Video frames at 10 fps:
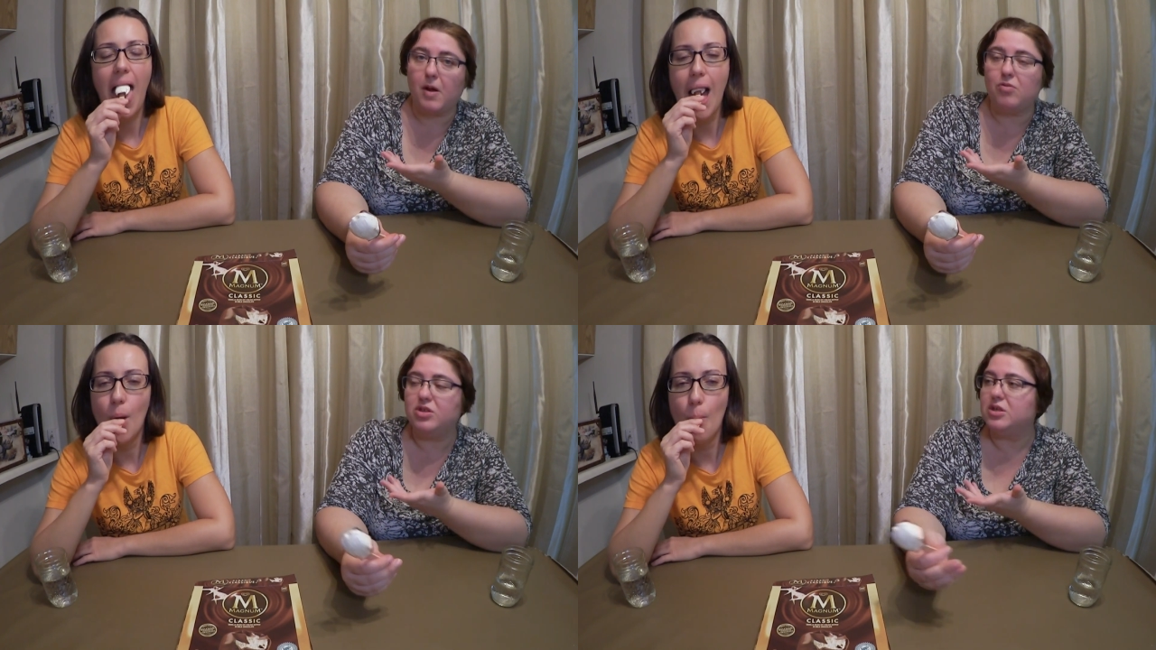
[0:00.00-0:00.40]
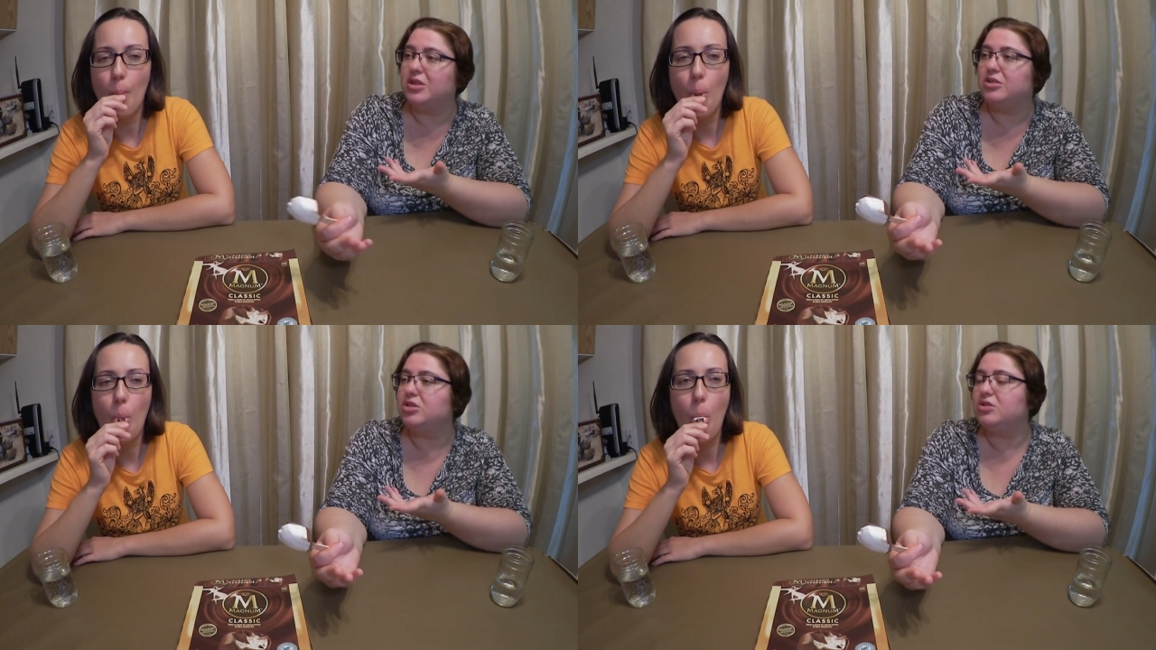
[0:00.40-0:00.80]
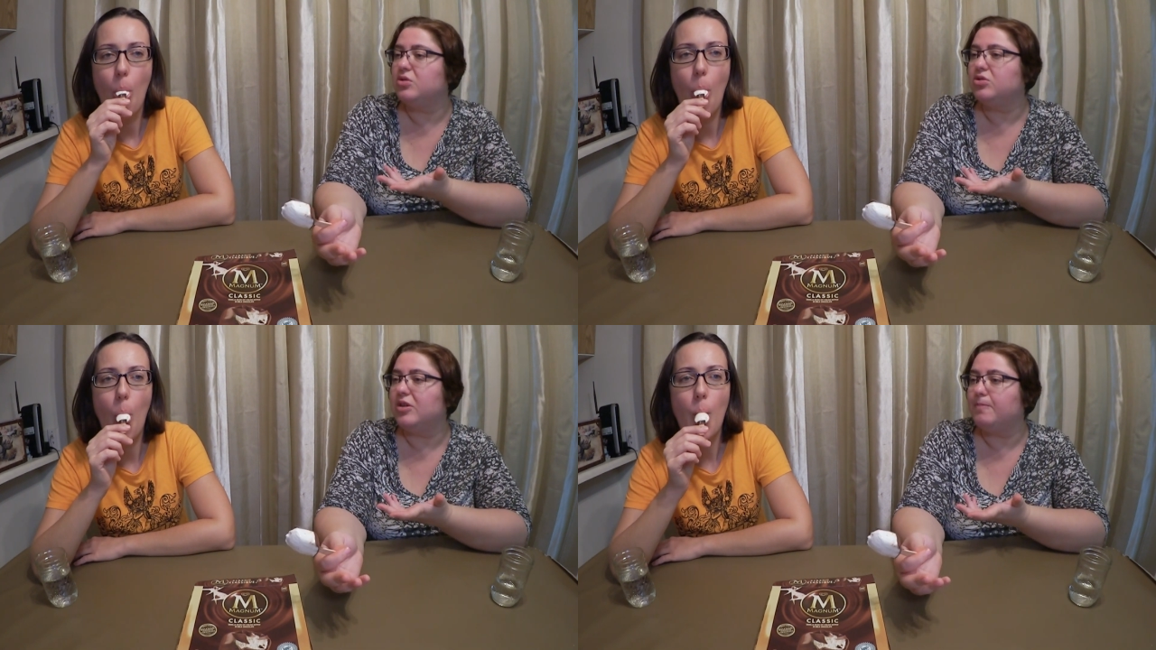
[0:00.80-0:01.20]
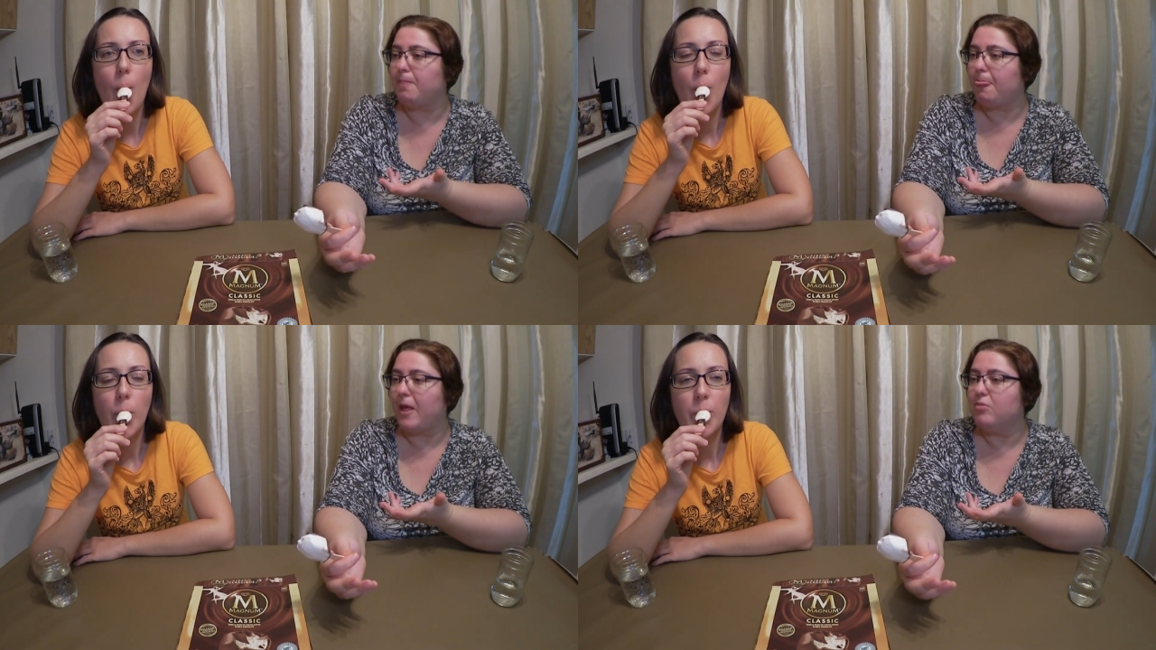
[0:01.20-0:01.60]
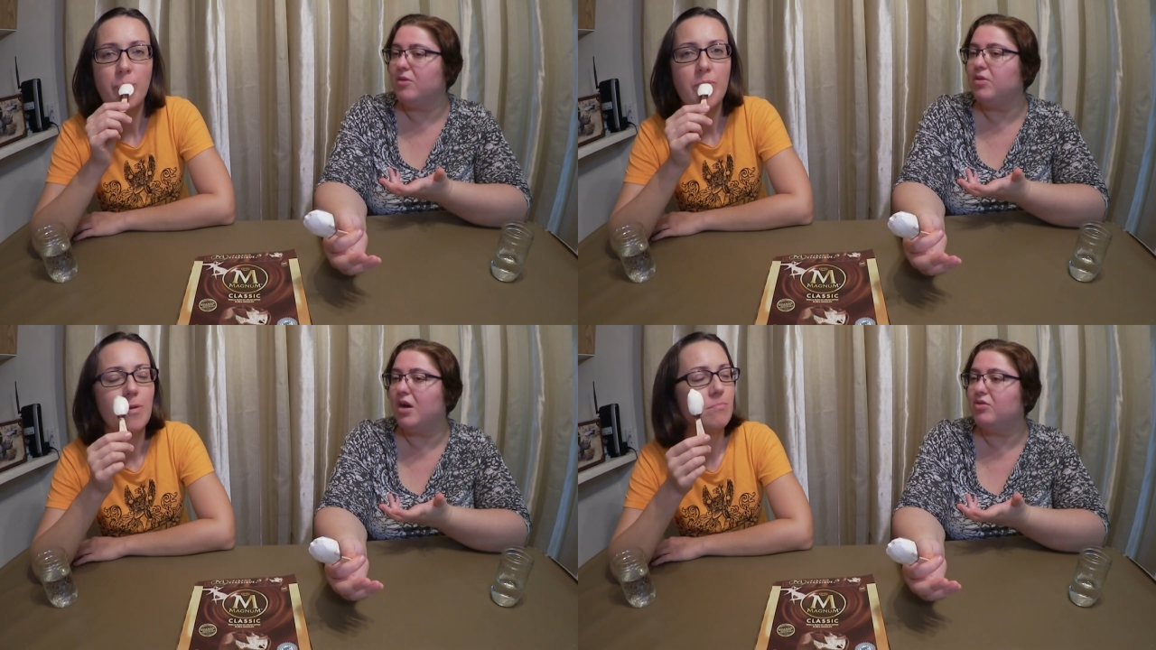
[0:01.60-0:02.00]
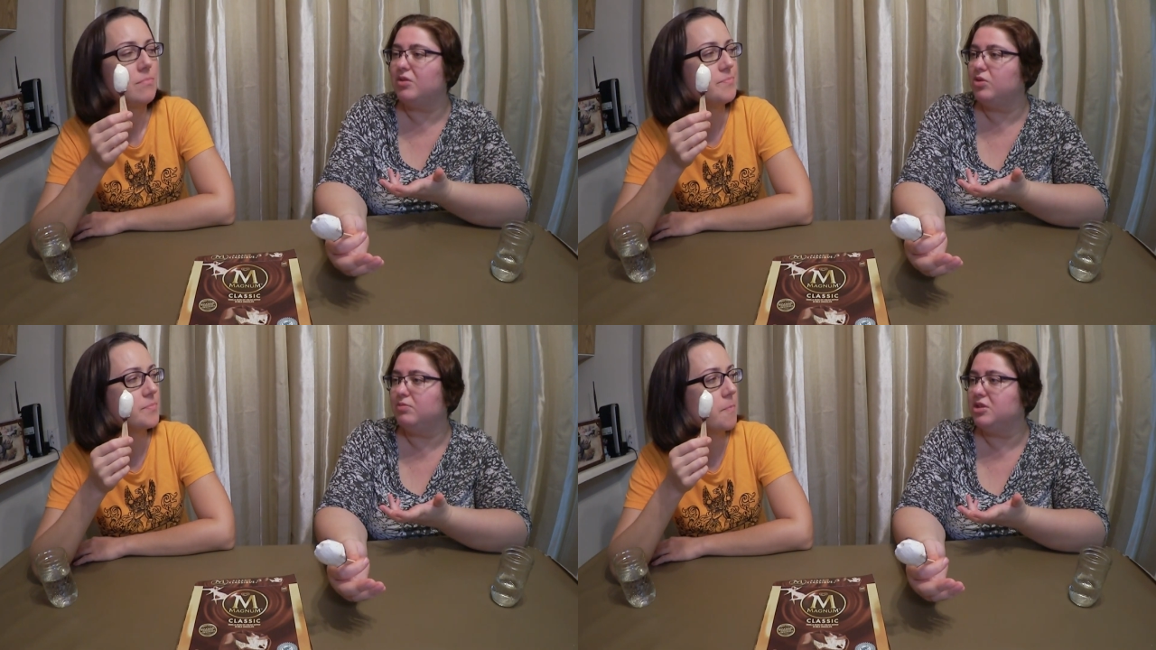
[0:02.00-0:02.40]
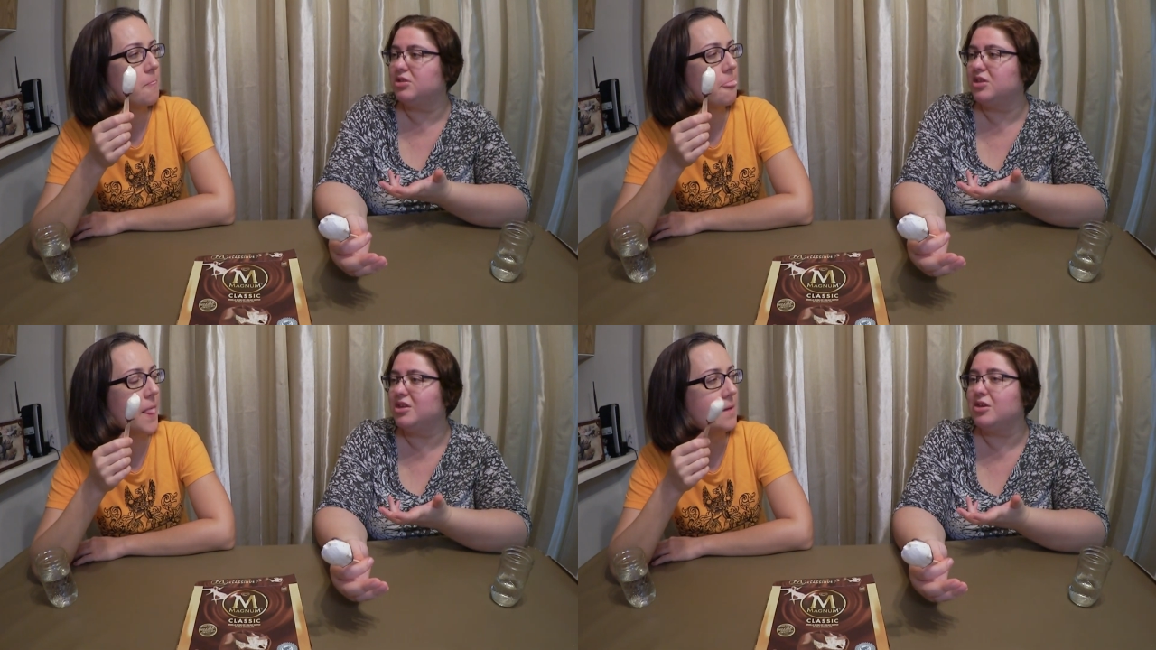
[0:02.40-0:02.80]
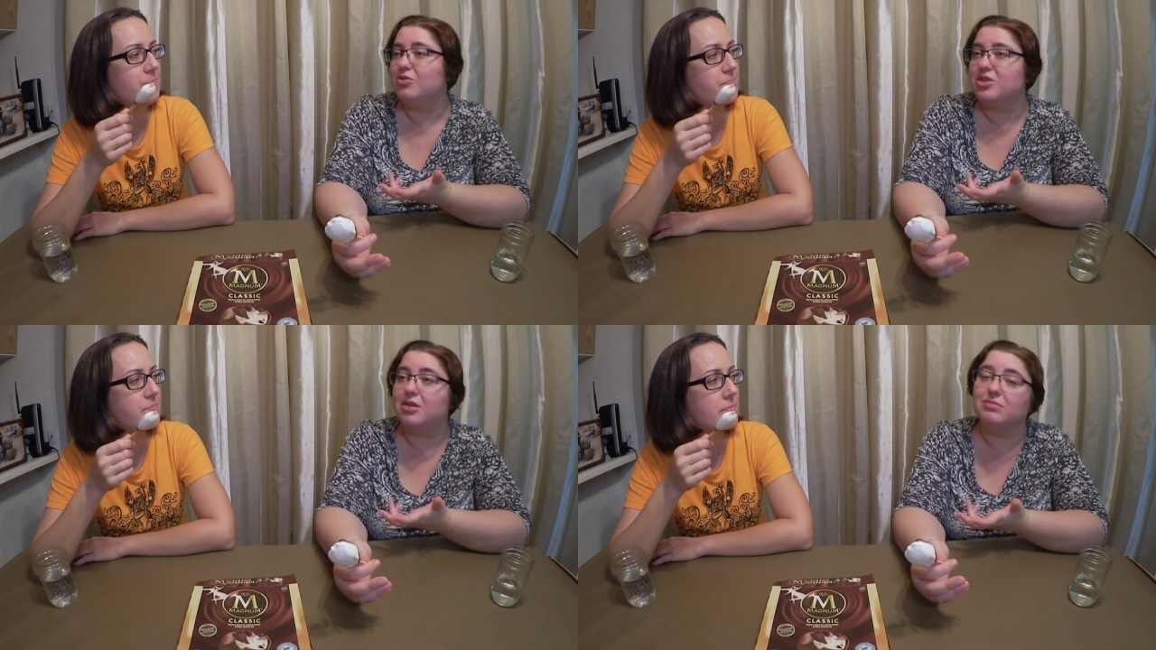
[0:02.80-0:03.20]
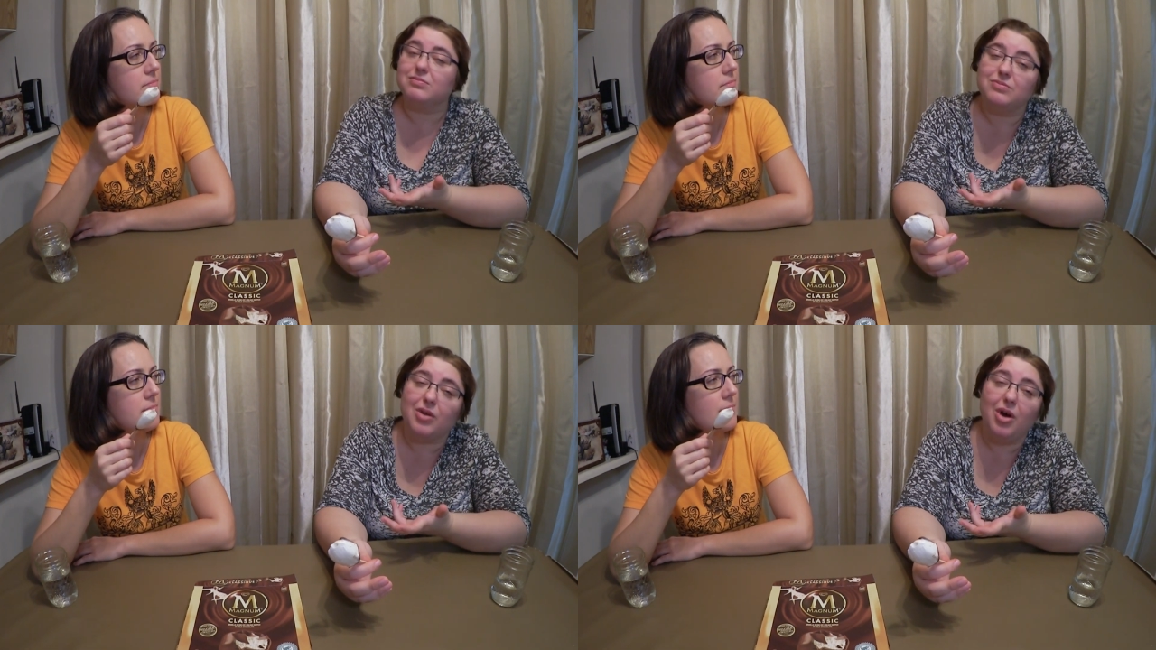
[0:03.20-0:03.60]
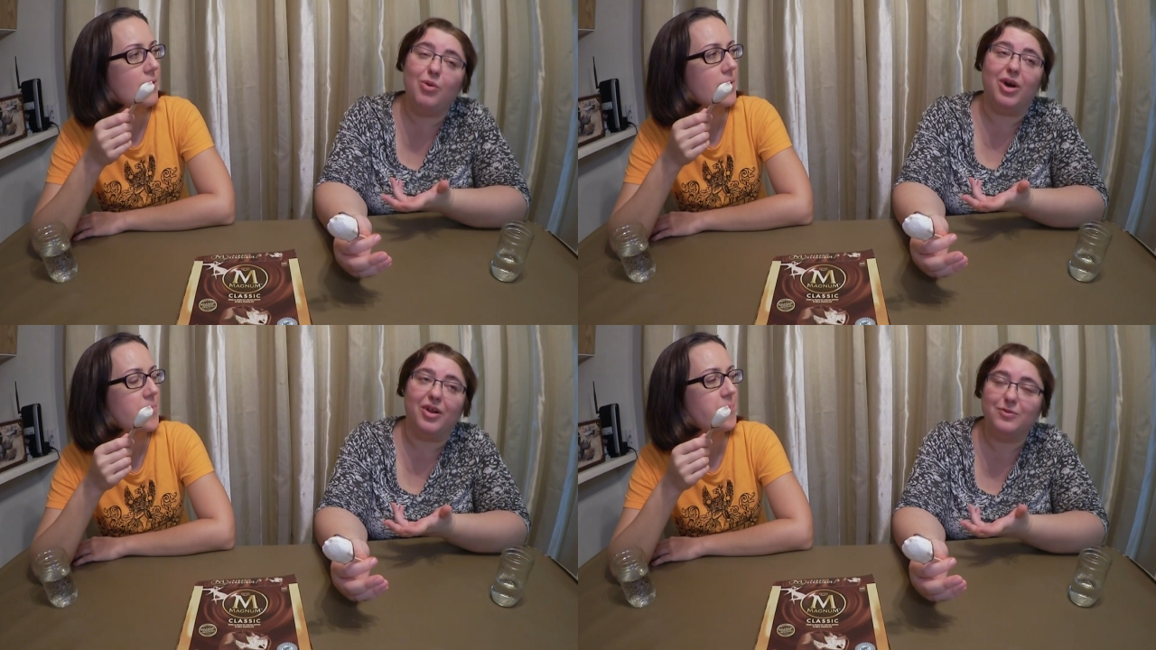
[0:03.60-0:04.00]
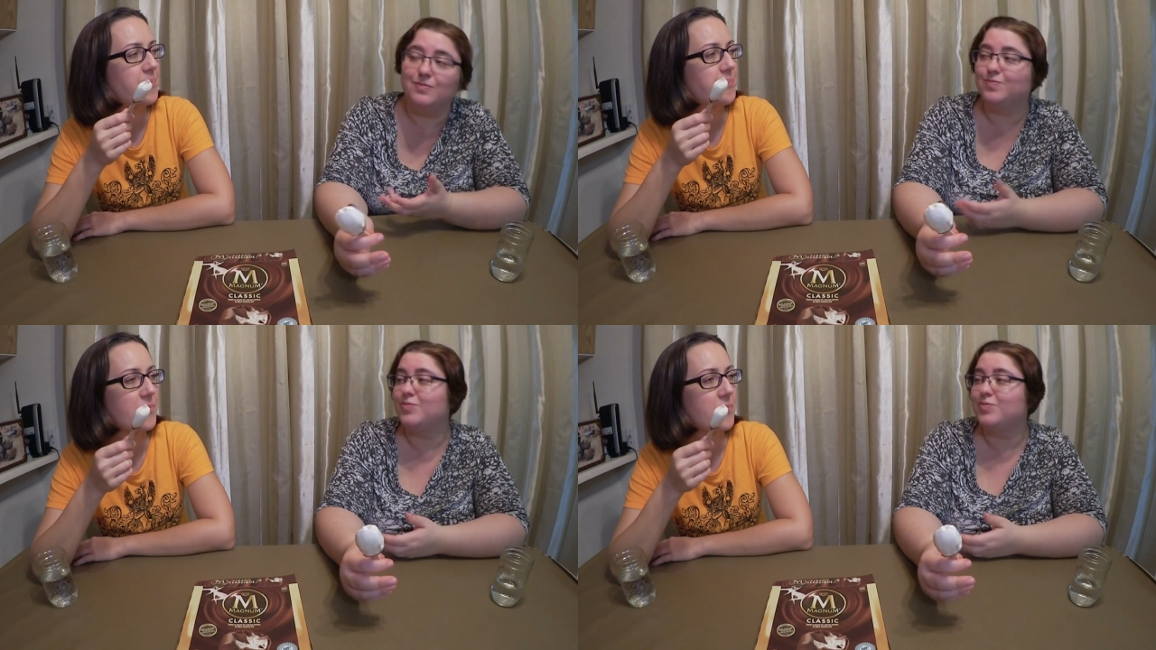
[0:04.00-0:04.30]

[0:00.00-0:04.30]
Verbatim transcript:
Speaker 1: When I said to you, so maybe Ariel will be dyslexic, you said, oh well.